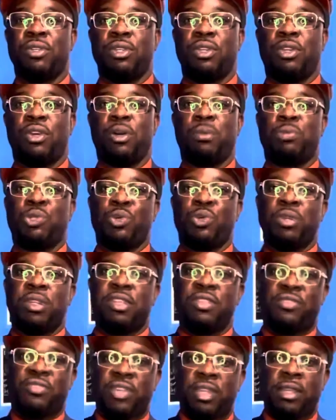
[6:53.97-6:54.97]
You know, I'm doing
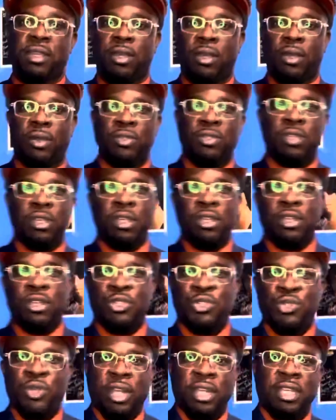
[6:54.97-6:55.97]
these videos,
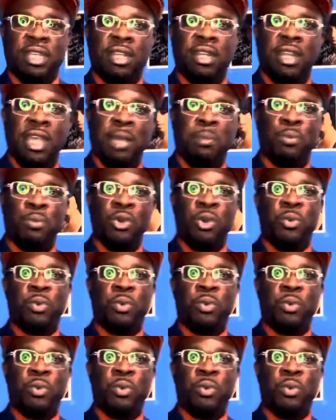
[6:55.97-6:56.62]
trying to connect more